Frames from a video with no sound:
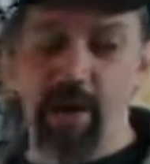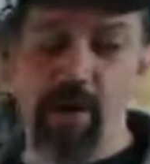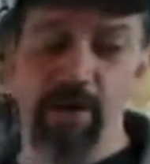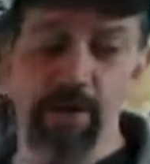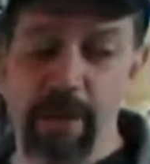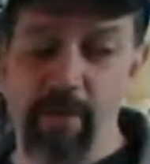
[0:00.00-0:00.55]

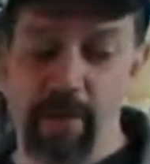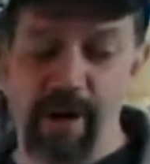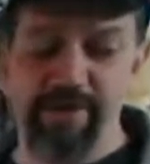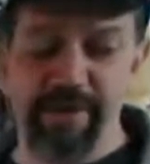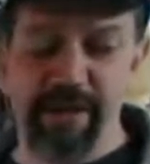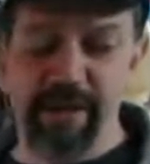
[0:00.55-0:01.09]
and I don't know, you
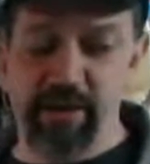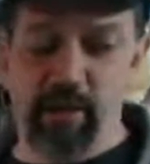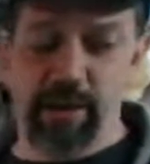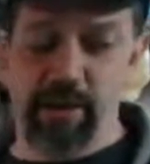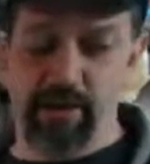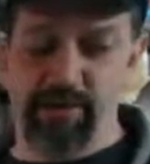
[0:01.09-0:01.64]
might want to
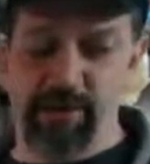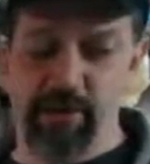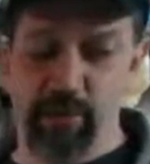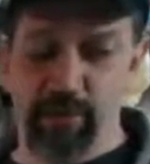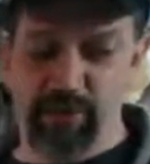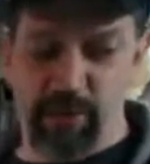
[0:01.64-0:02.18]
fit into one of
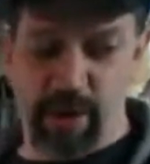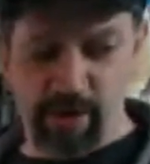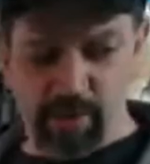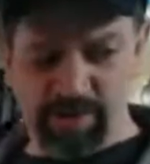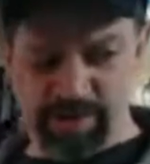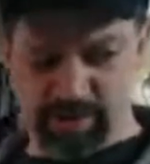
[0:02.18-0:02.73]
those like super
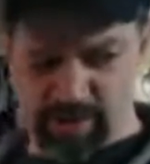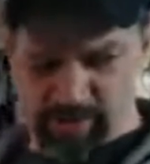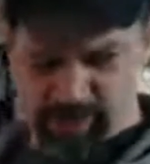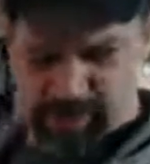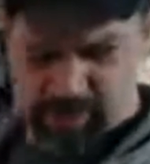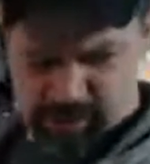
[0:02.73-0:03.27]
small ones
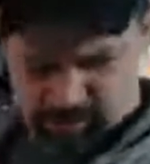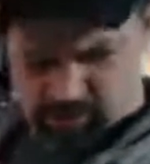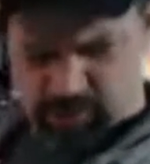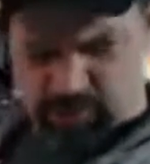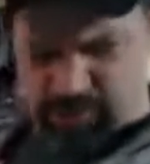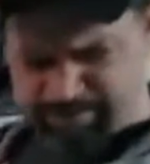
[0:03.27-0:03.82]
so you can
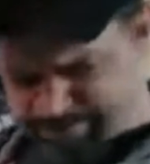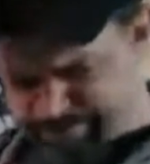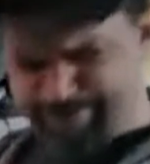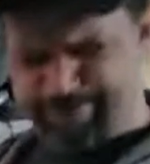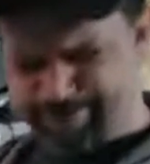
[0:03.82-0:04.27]
really